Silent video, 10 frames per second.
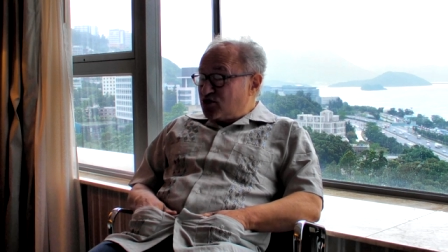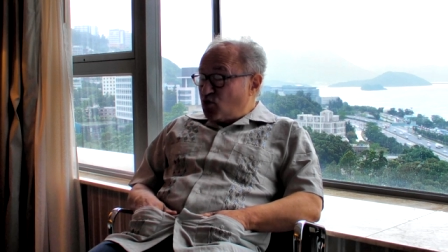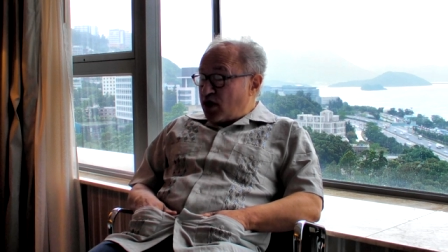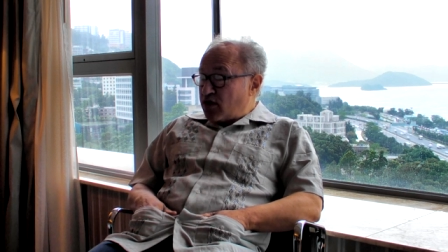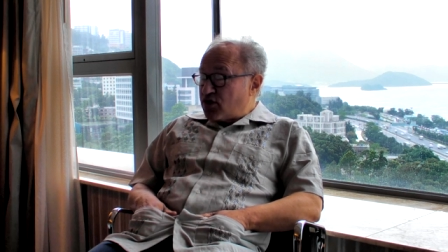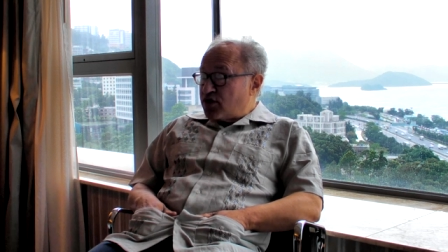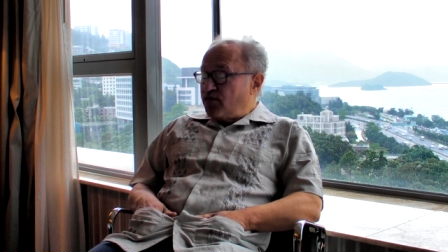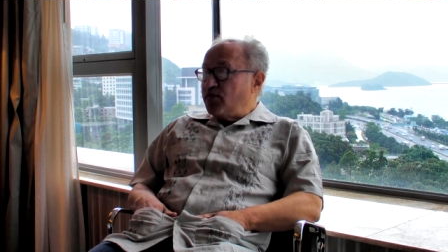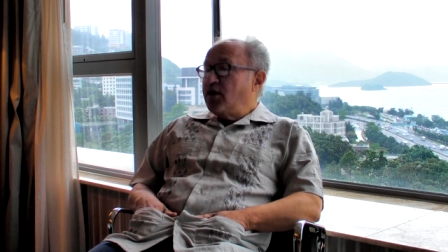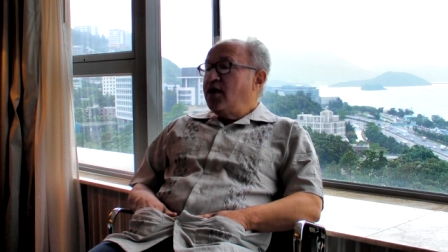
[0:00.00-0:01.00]
with,
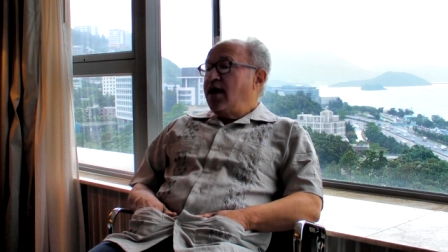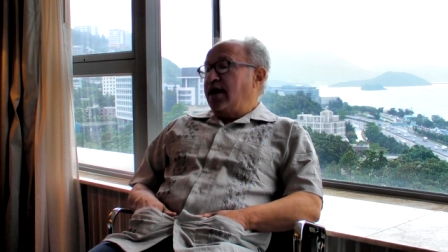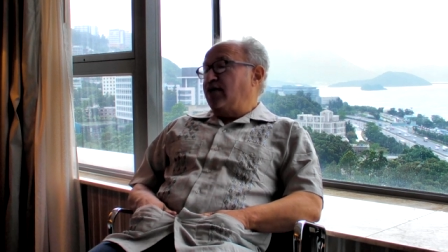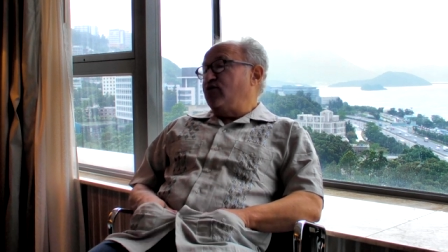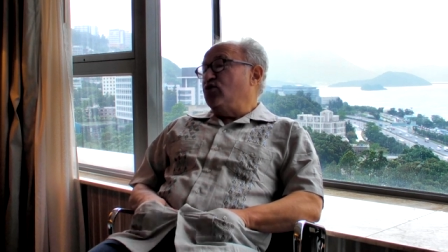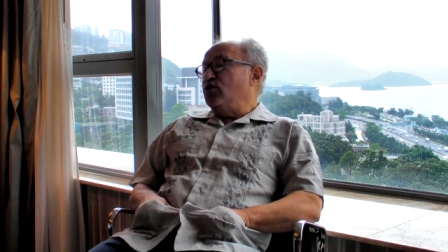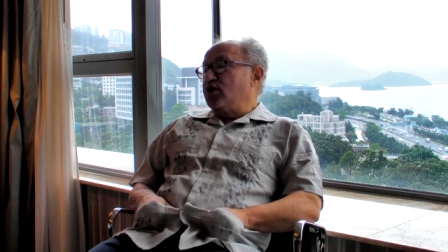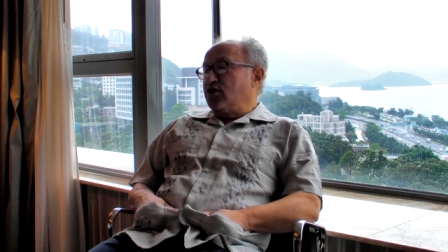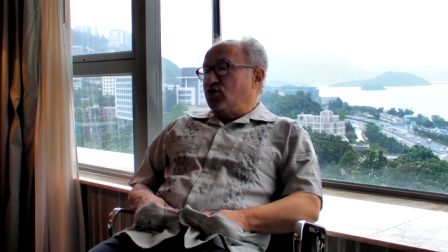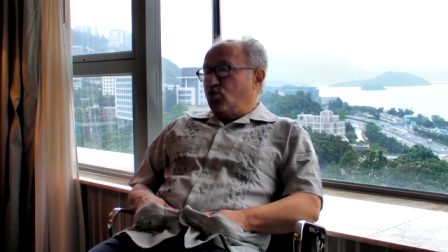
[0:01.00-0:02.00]
and if you
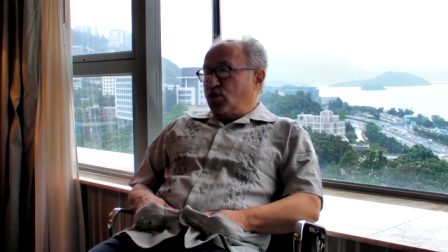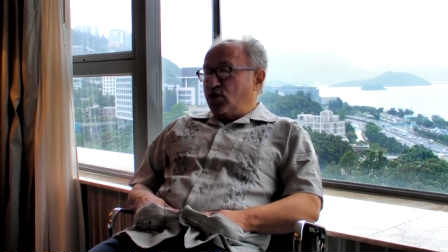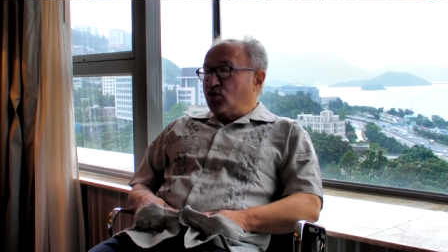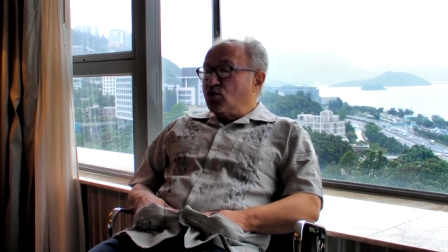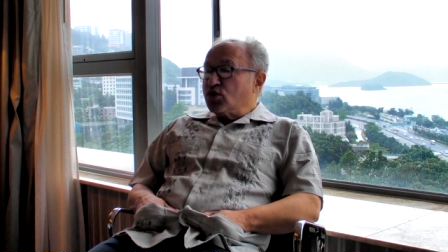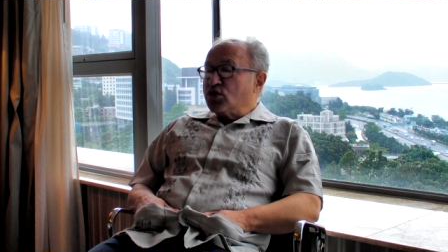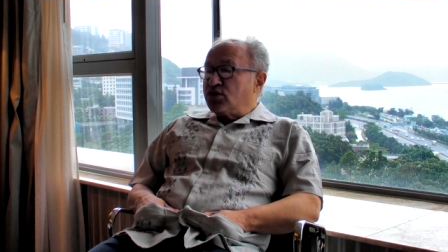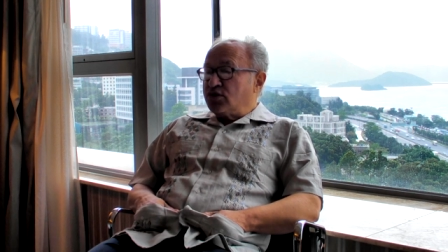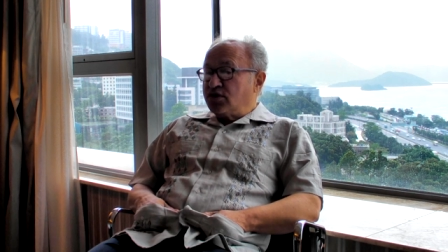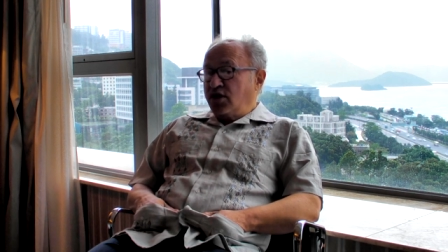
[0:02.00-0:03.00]
look in the real
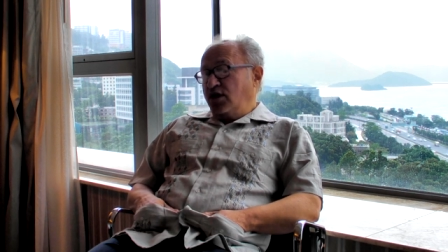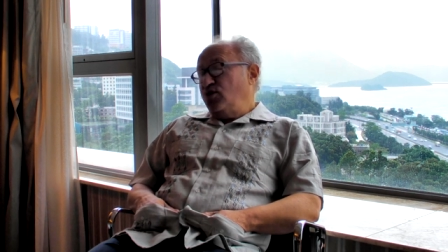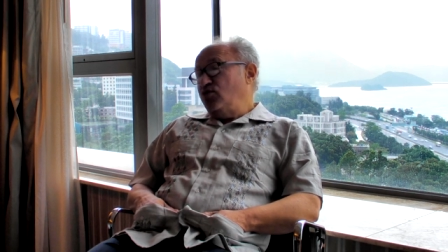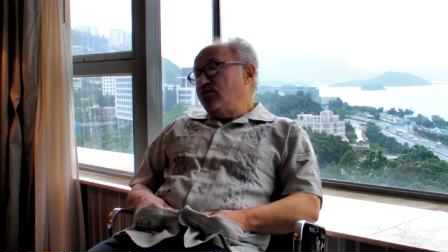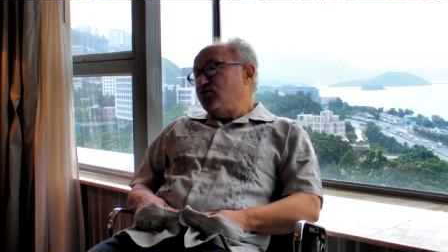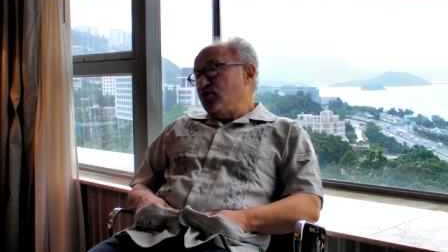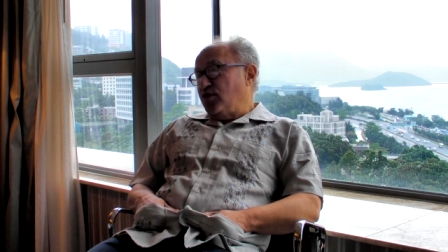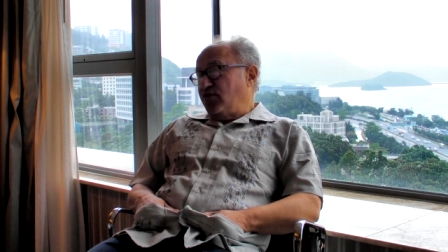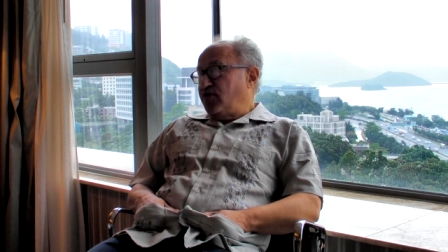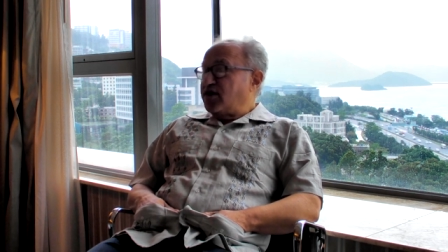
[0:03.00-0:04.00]
world, you
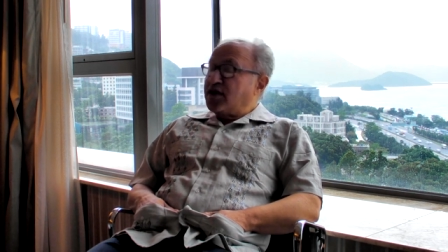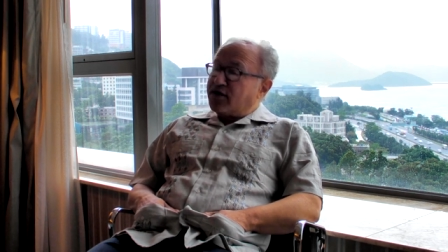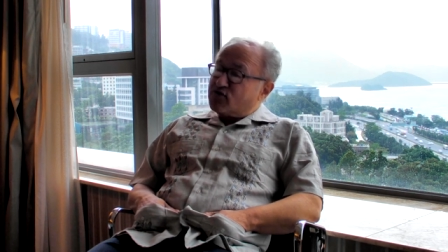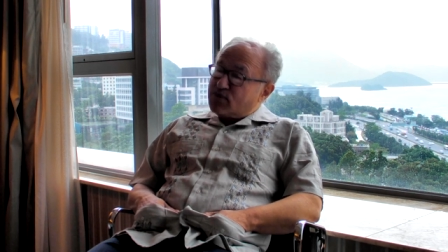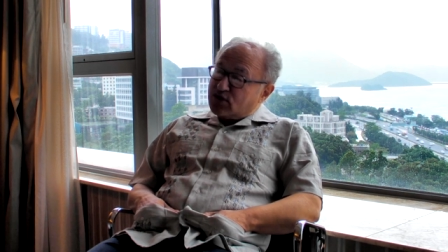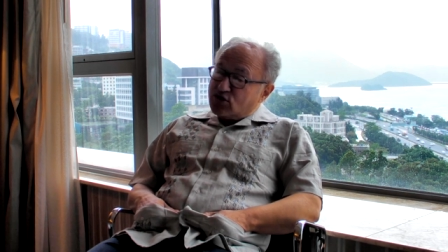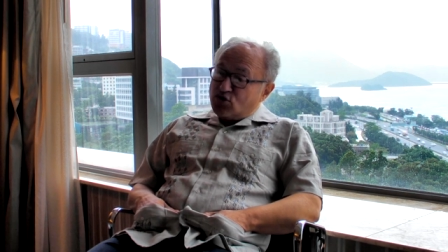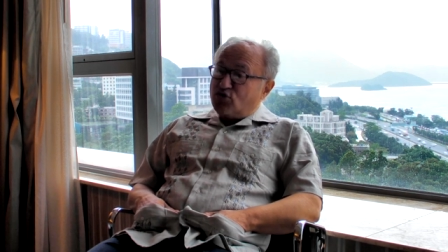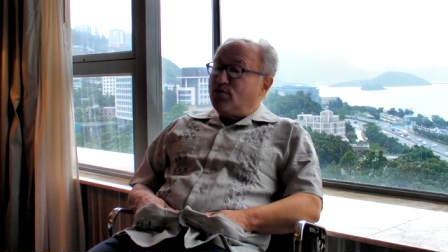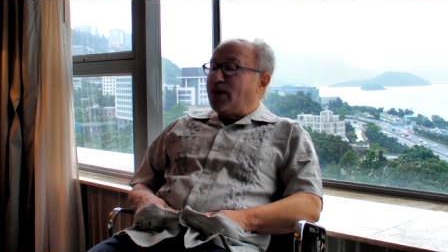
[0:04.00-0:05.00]
observe that governments
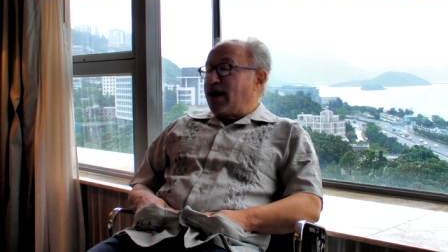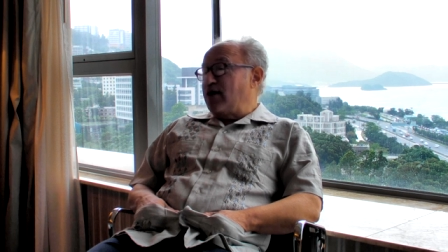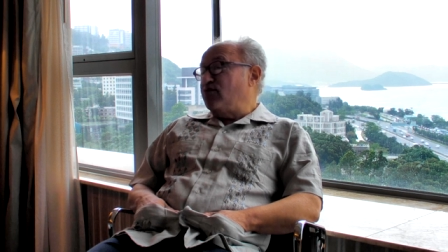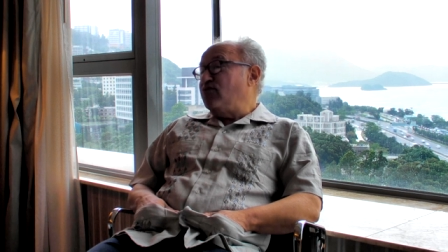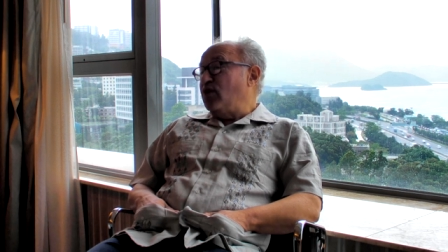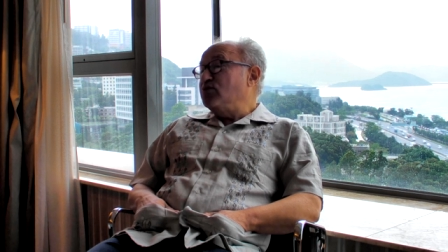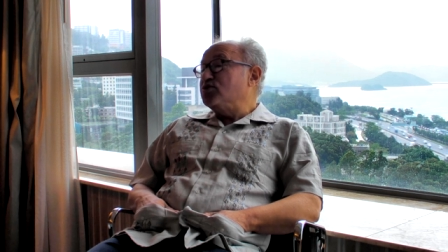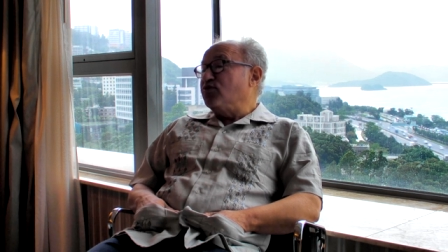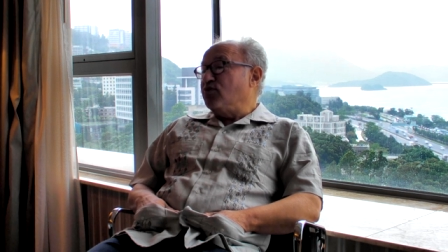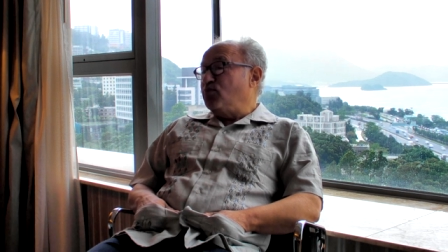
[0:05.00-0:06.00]
do buy the
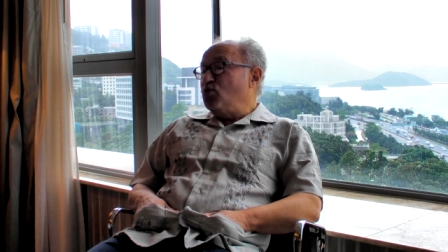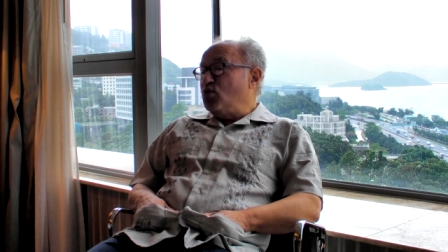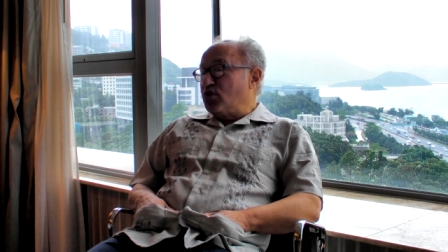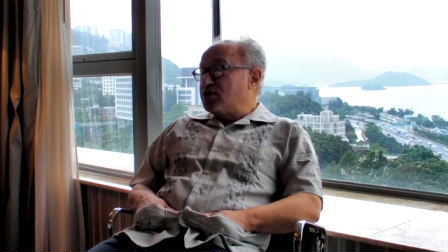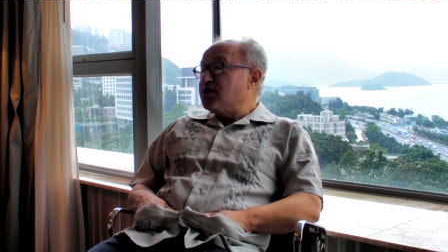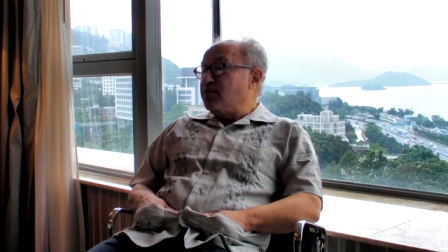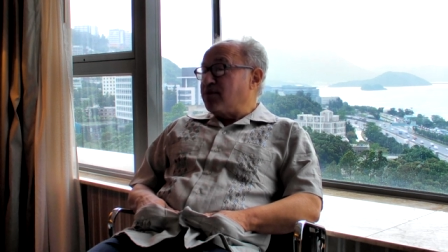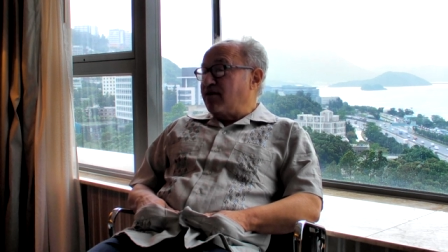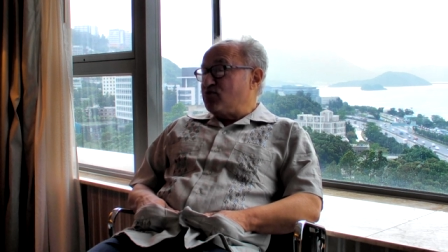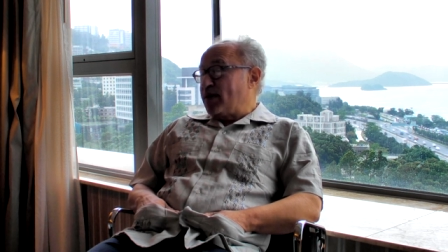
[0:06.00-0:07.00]
votes of the poor,
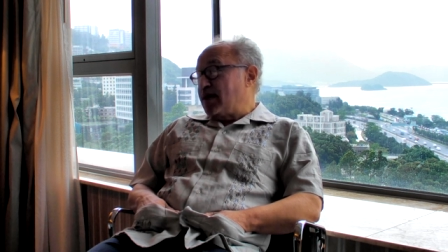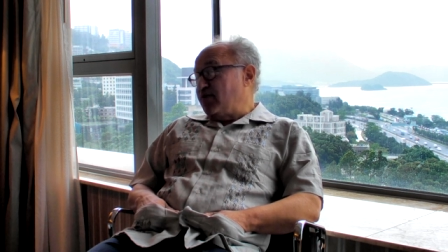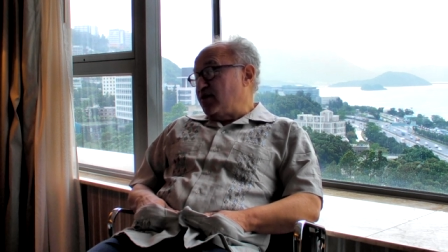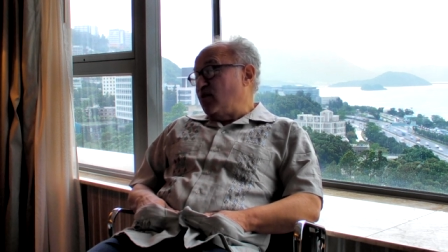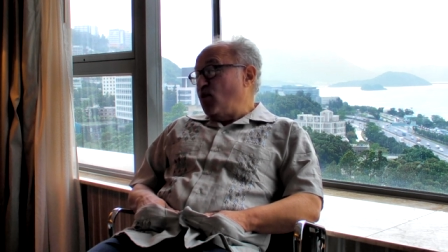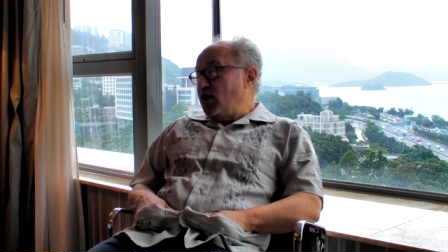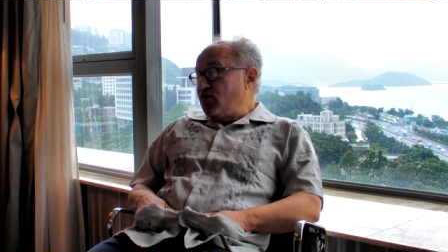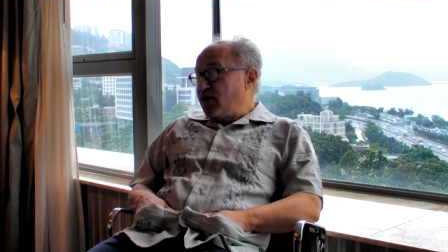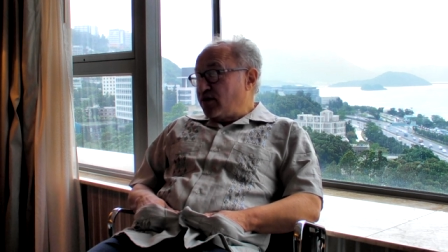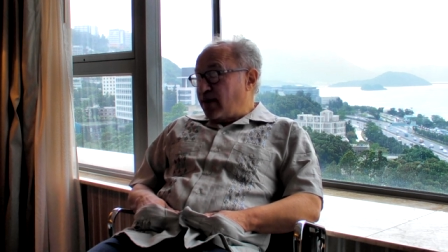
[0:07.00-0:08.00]
sometimes by giving them
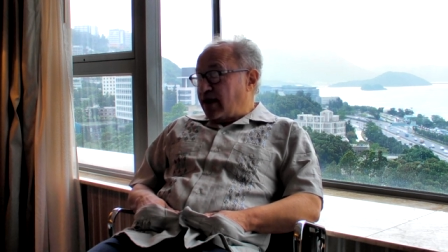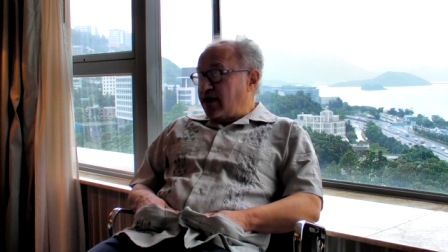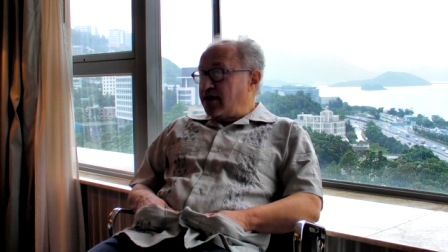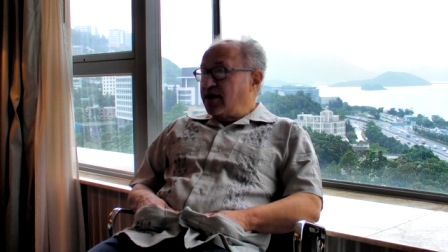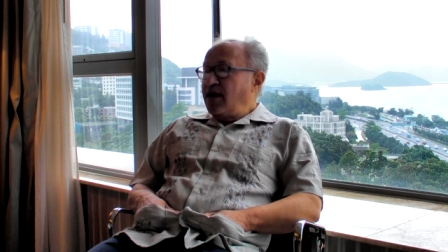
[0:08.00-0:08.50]
welfare money,